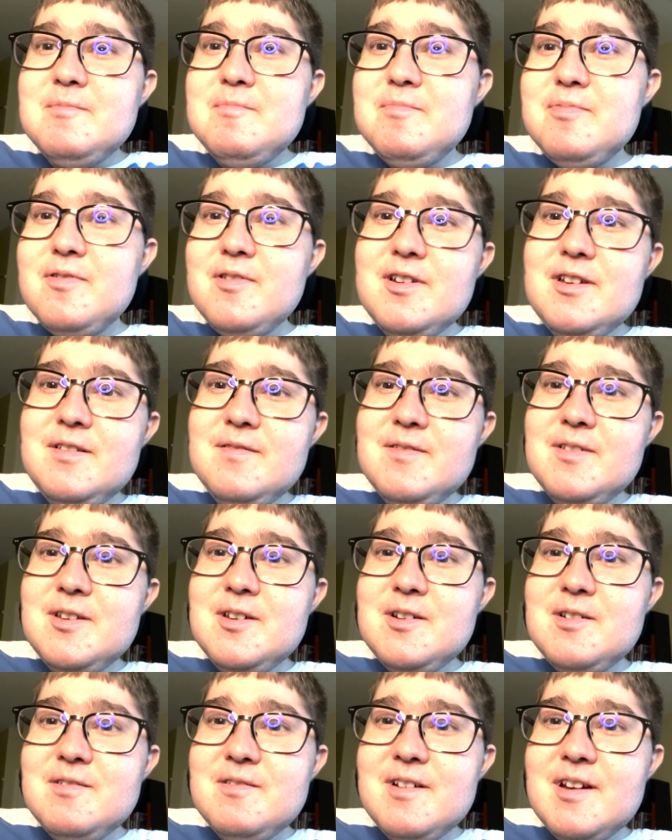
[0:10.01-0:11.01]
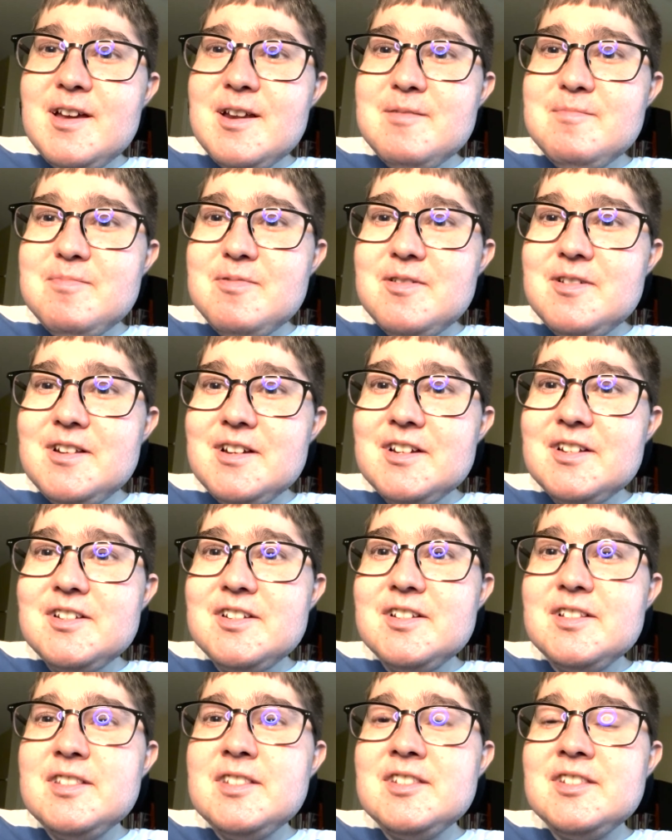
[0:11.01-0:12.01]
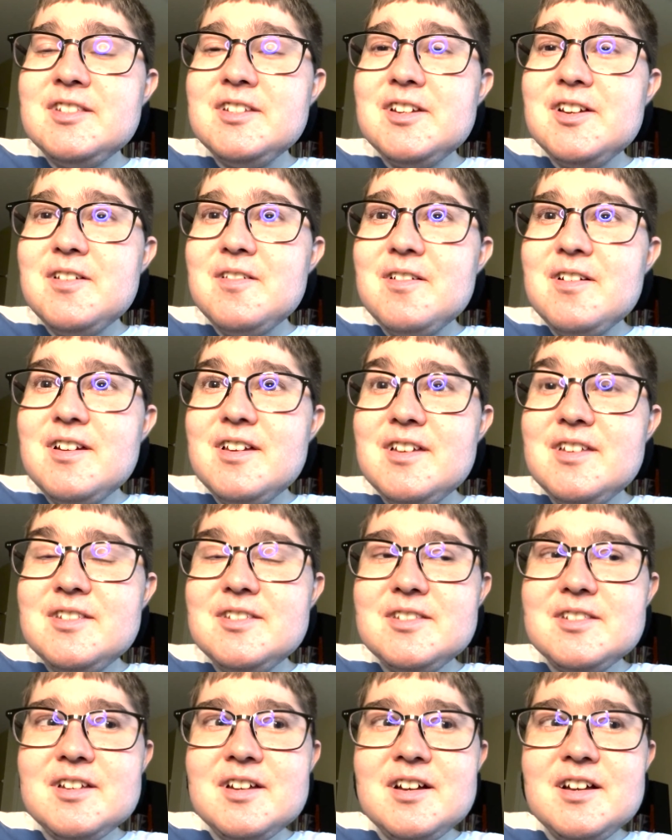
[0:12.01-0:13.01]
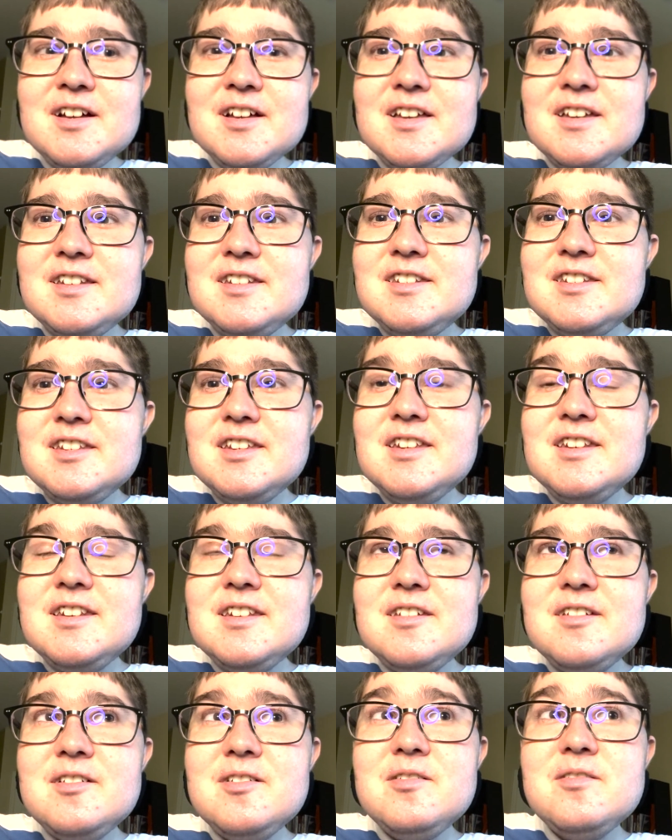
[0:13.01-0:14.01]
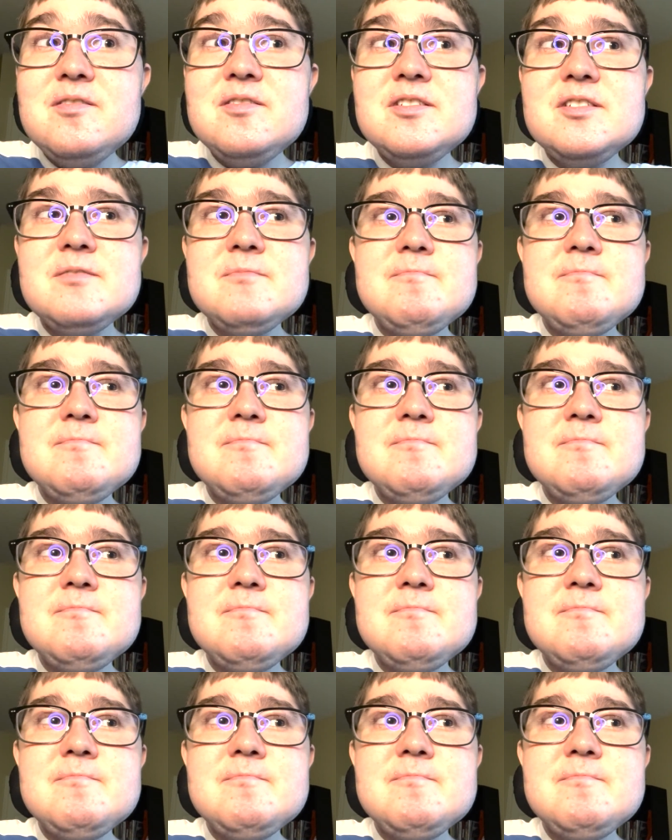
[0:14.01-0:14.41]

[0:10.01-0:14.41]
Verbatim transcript: preview and prediction series uh, continues